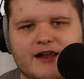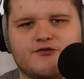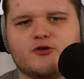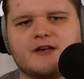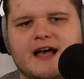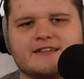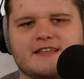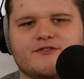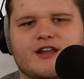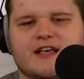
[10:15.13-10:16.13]
And Voltkatze
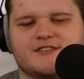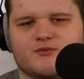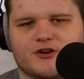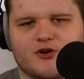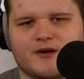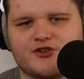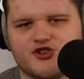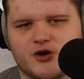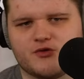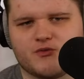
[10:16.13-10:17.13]
even has a recurring
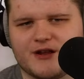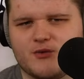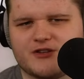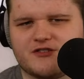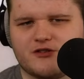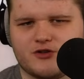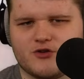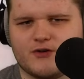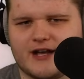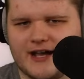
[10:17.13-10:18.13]
joke where he wants to
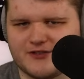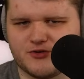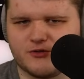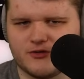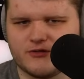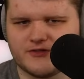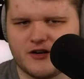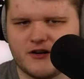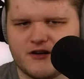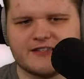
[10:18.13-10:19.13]
learn what high school girls
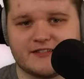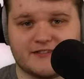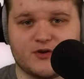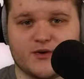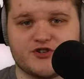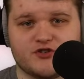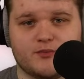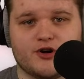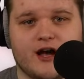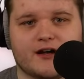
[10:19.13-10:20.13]
are, since the original
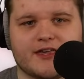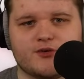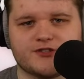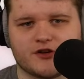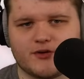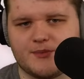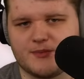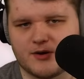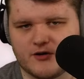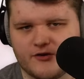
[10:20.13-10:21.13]
Boyaki was a creepy
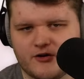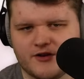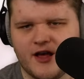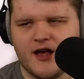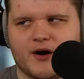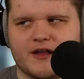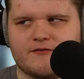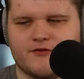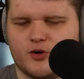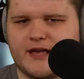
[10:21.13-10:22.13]
pervert. But
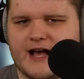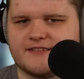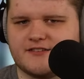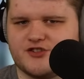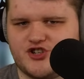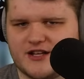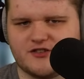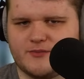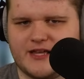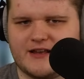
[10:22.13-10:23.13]
Voltkatze is a
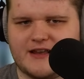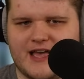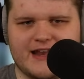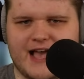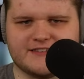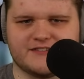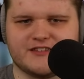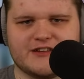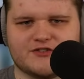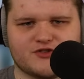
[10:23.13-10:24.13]
gentleman and hasn't
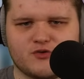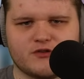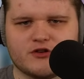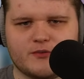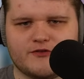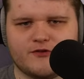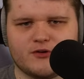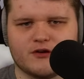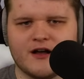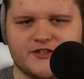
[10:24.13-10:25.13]
seen a schoolgirl
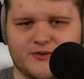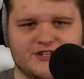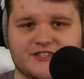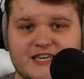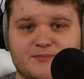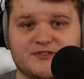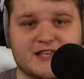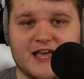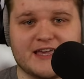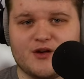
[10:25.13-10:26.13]
before, so he just keeps
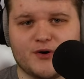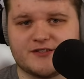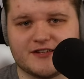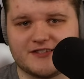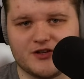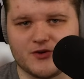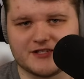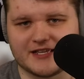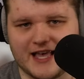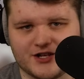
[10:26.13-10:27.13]
saying he wants to see one
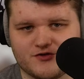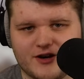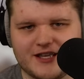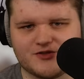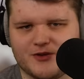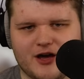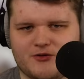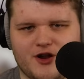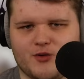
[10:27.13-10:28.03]
as a catchphrase without